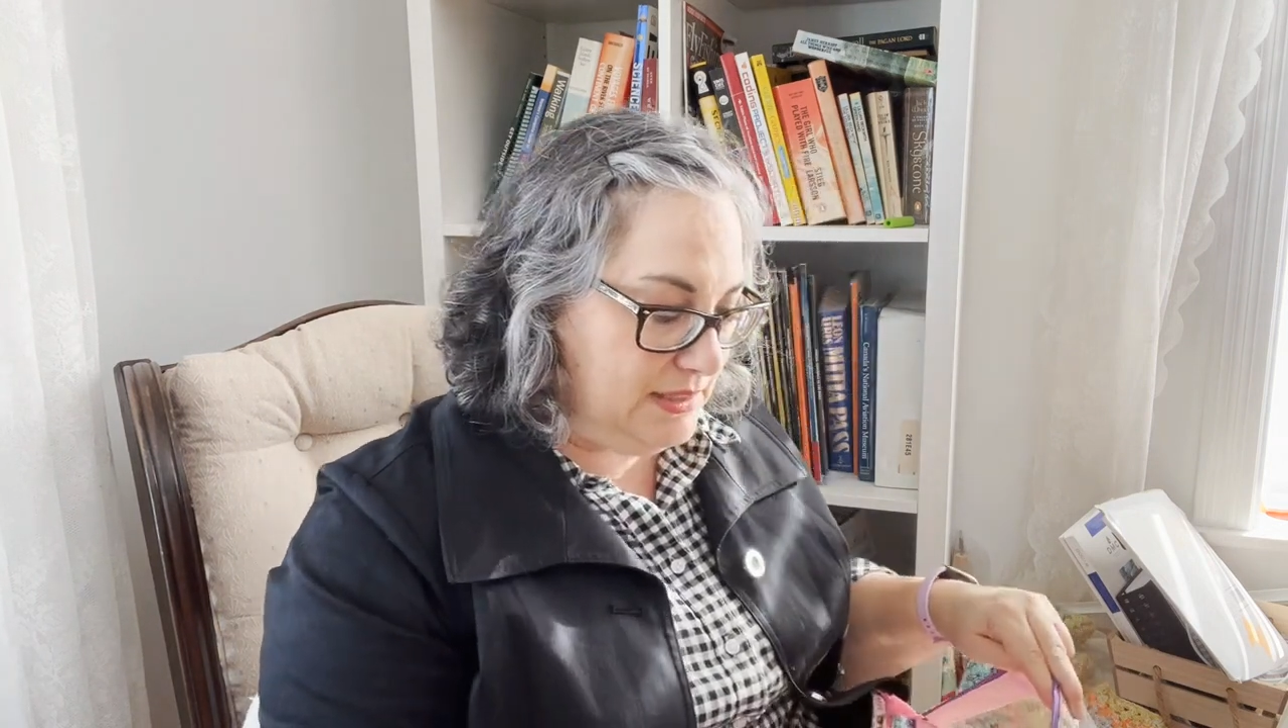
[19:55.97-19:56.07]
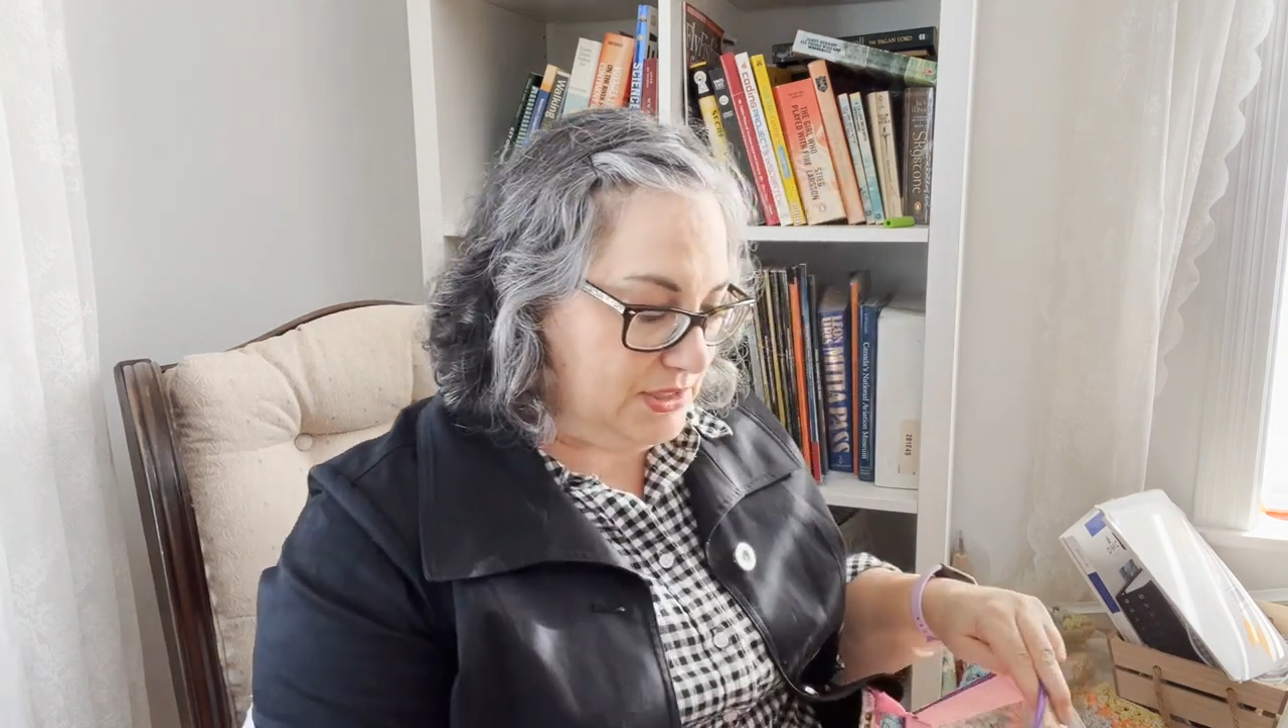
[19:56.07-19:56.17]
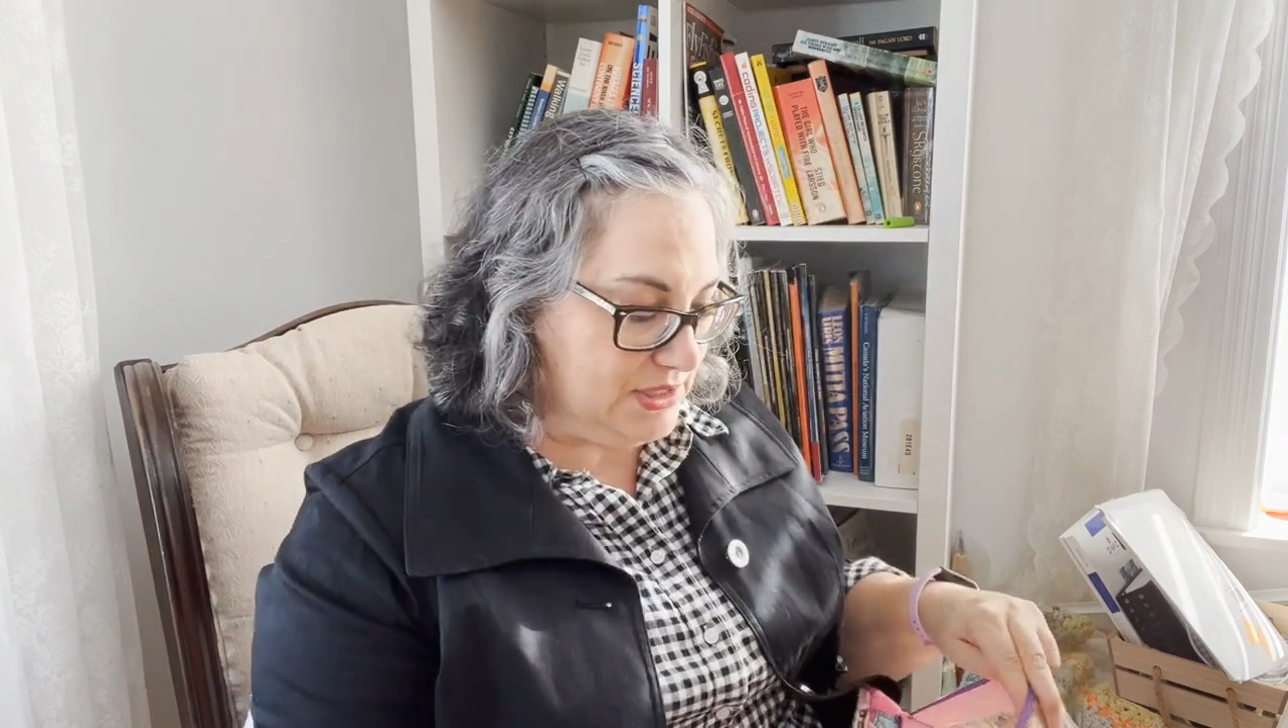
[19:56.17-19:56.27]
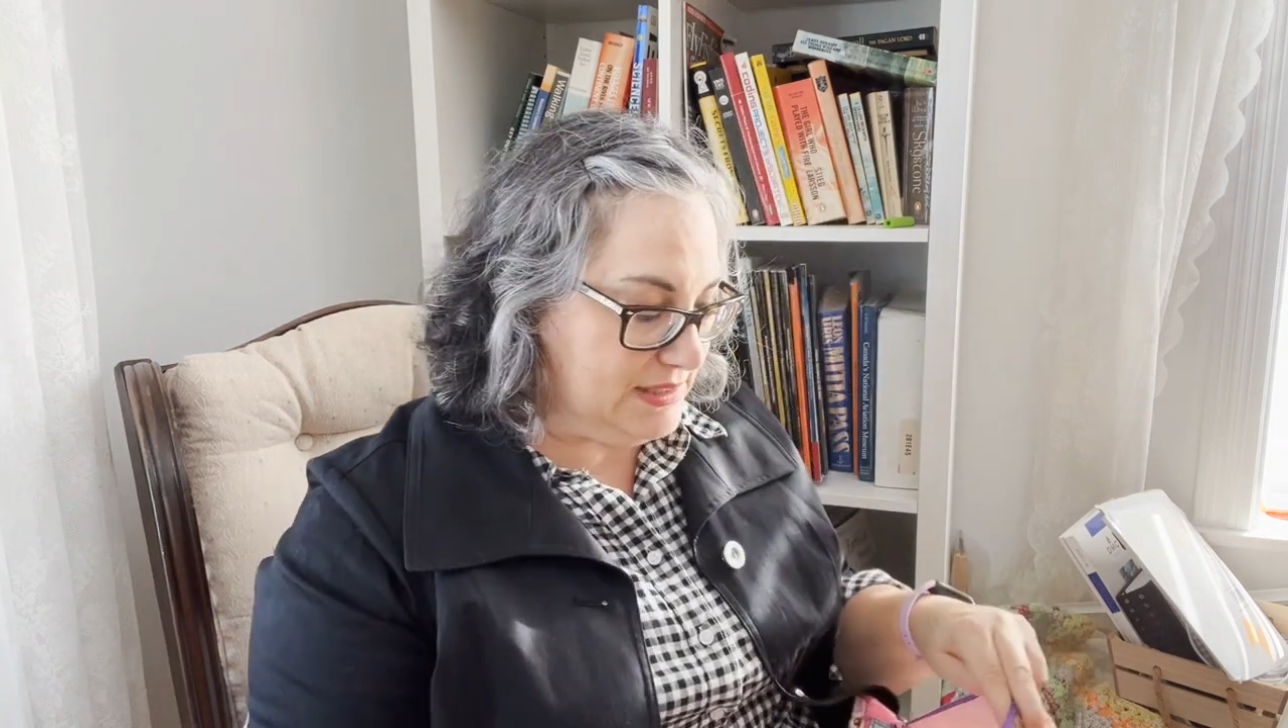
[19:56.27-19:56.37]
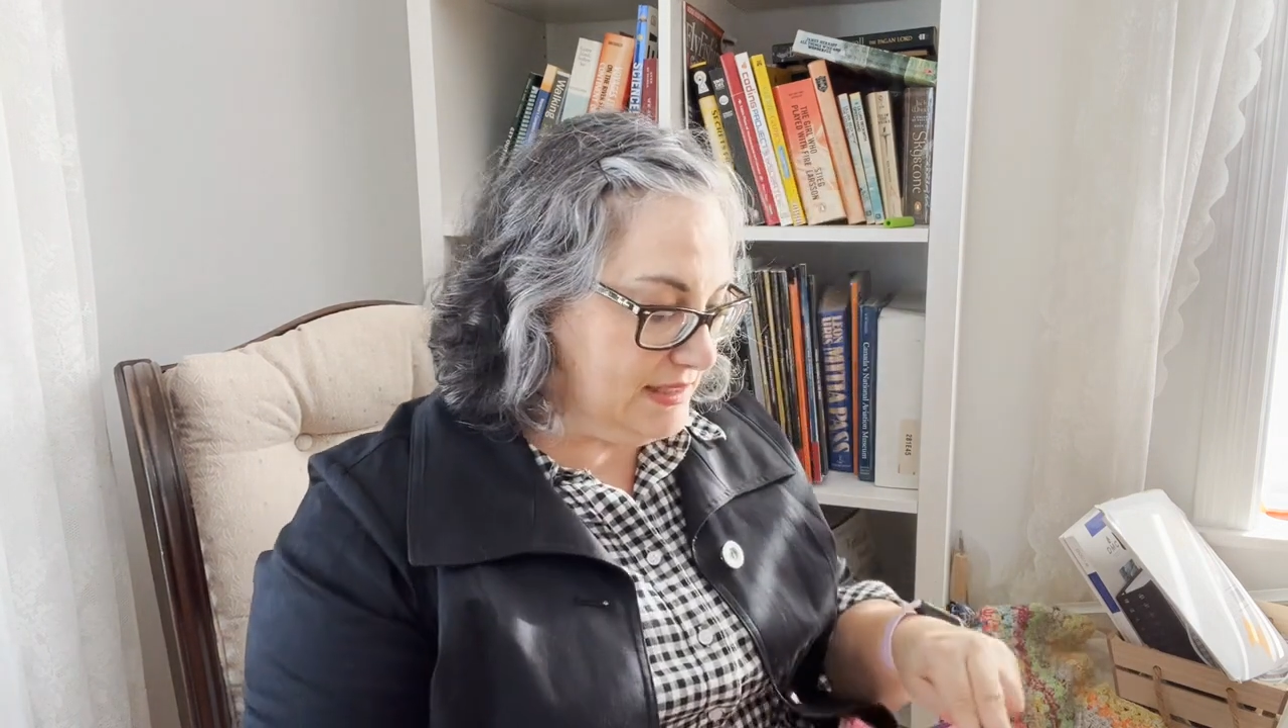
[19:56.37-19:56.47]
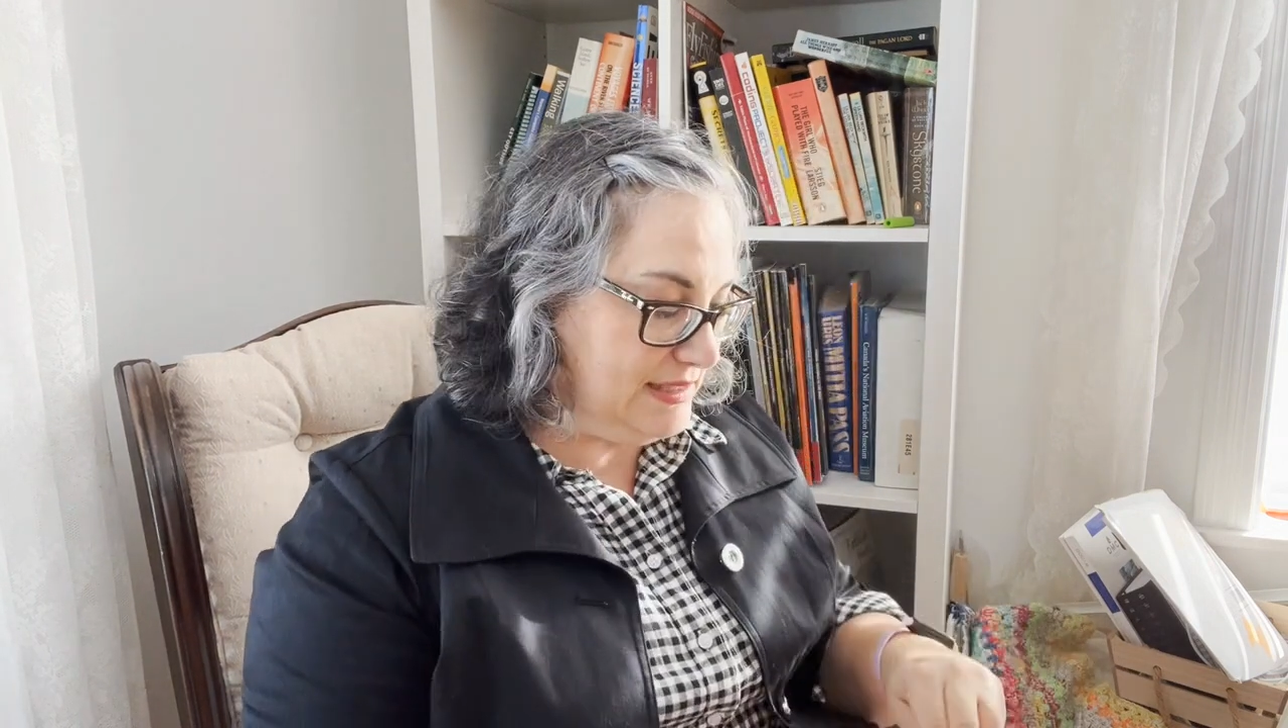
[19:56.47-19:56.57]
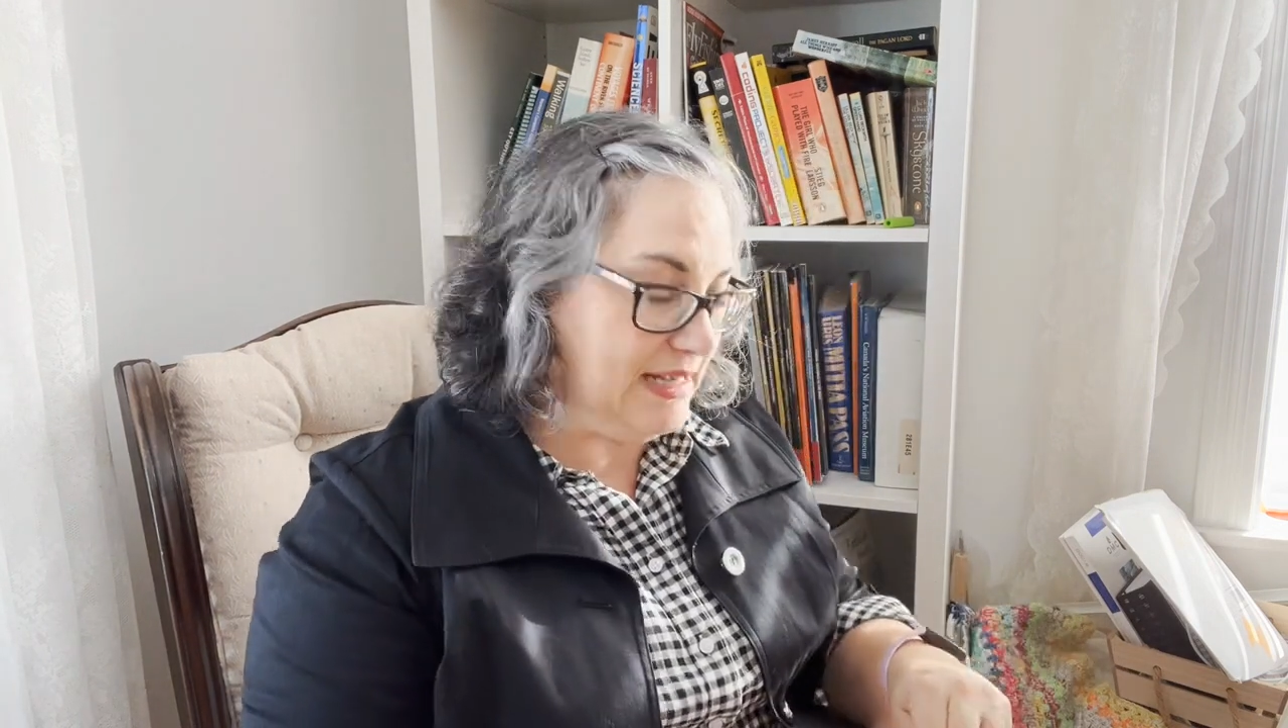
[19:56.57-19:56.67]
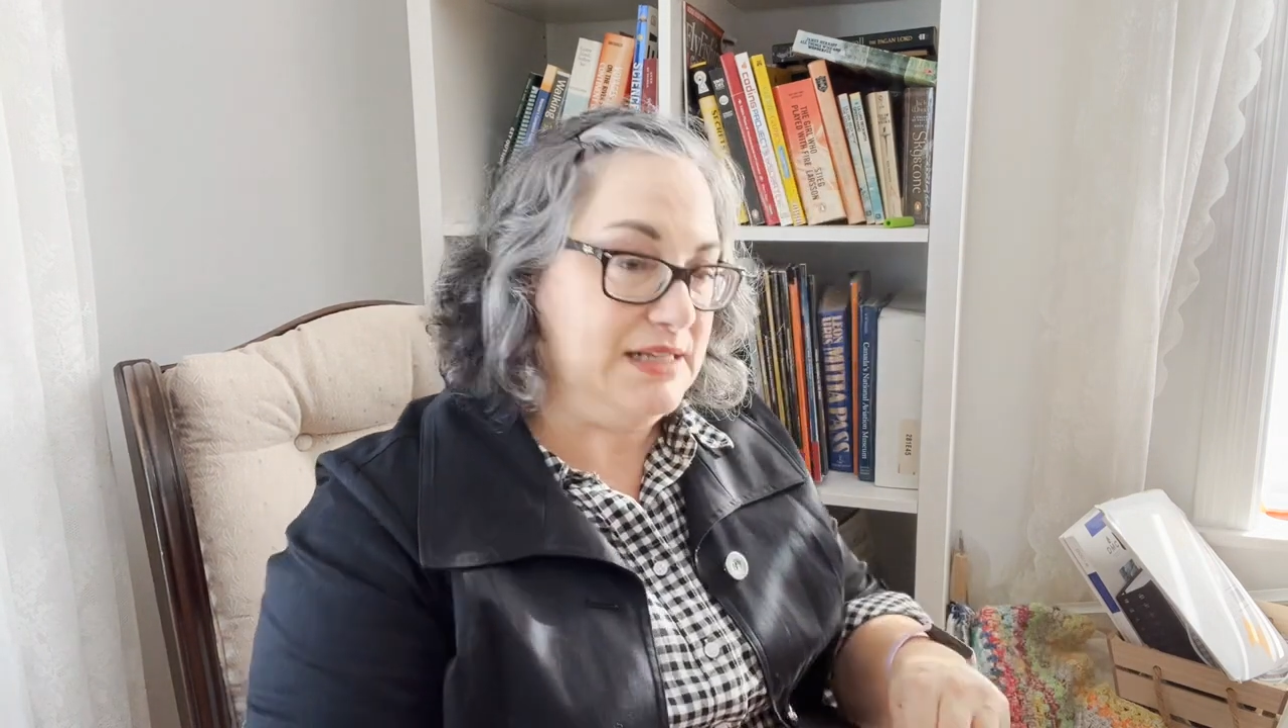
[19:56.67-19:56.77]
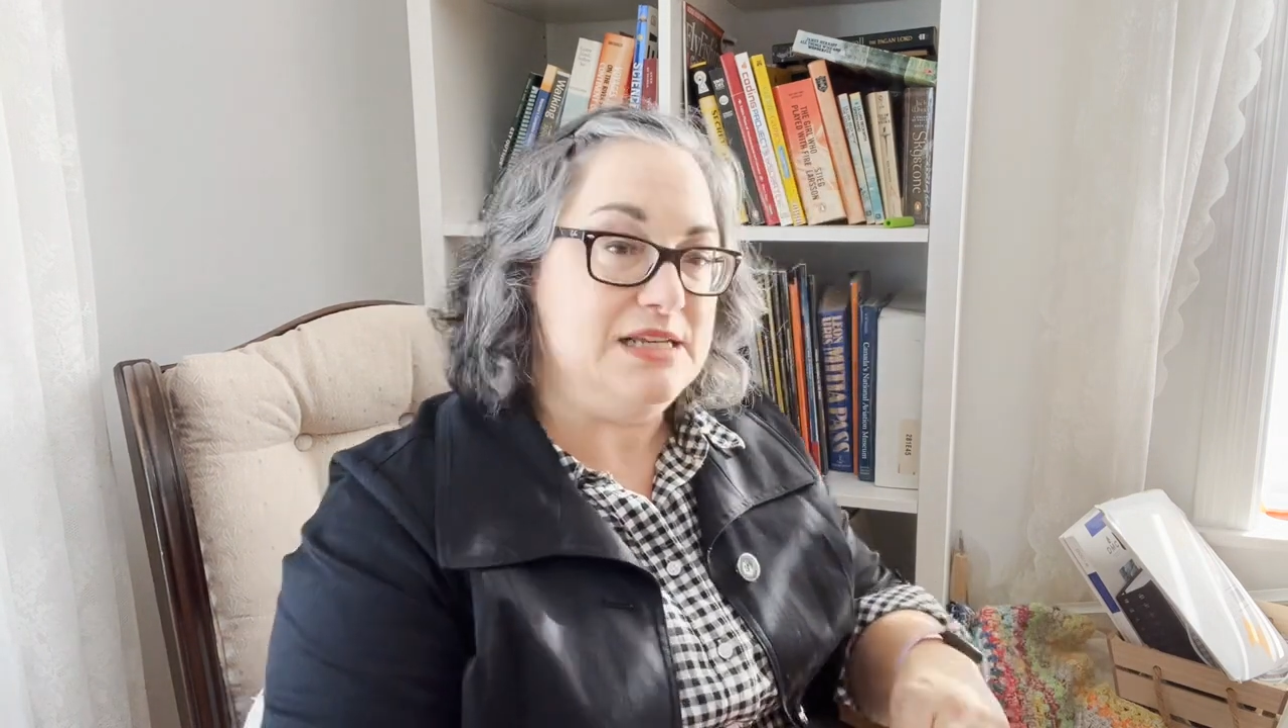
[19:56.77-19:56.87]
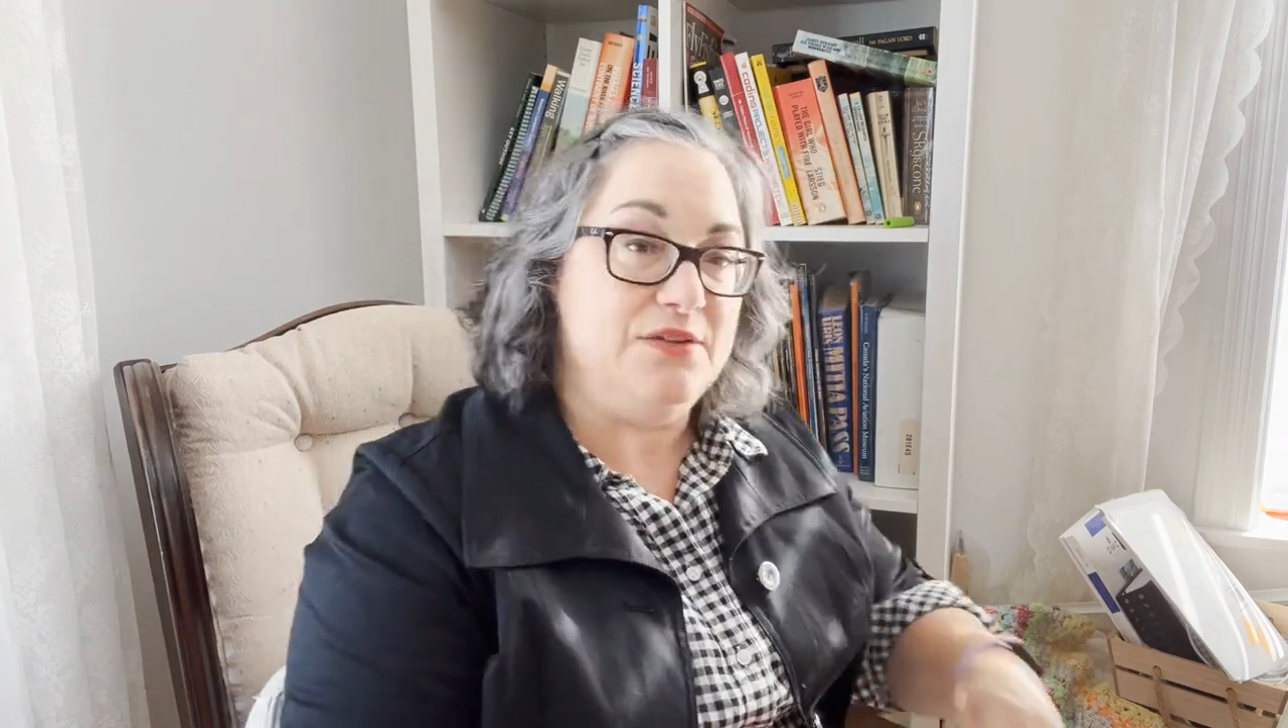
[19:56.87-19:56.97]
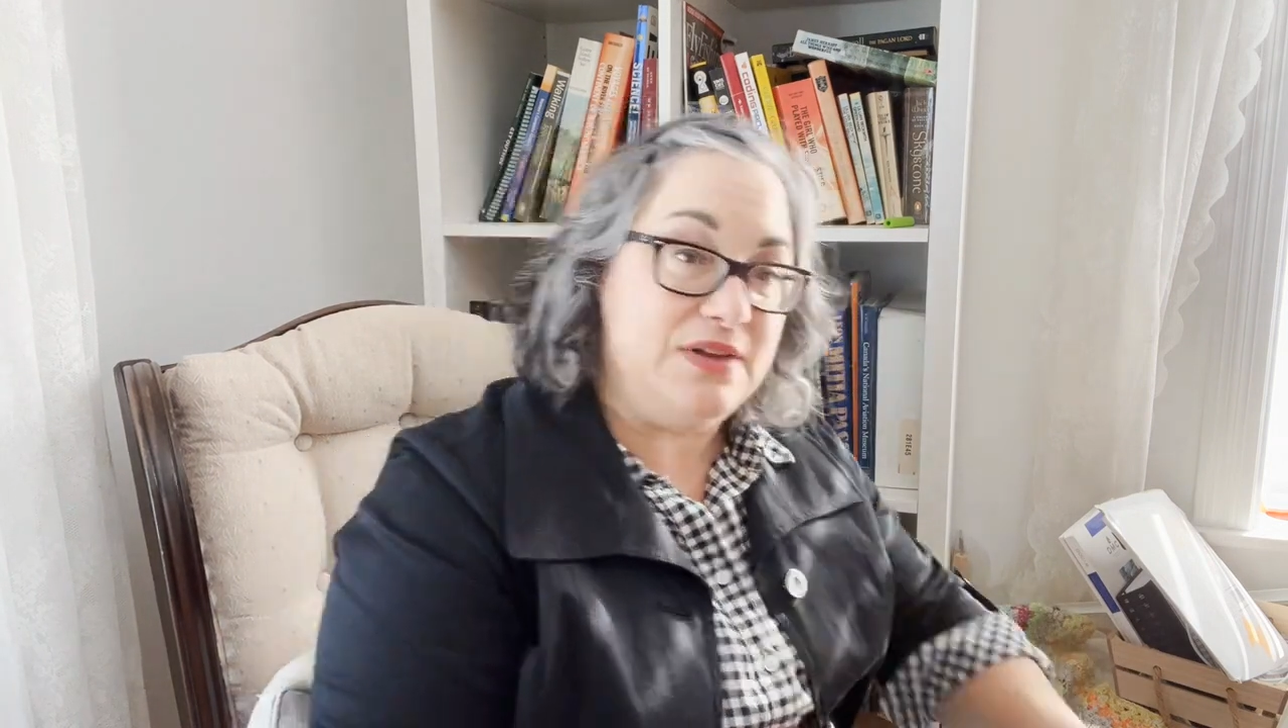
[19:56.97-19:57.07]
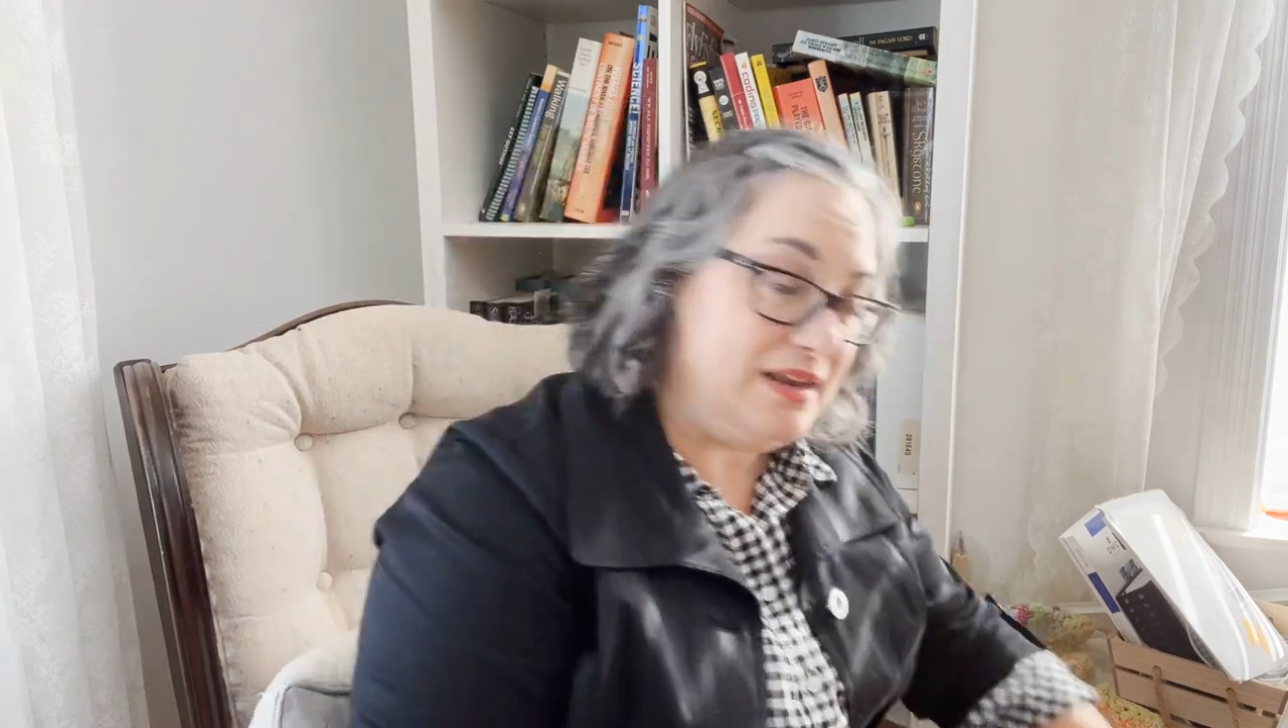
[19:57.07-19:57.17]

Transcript: Just a second, I've got to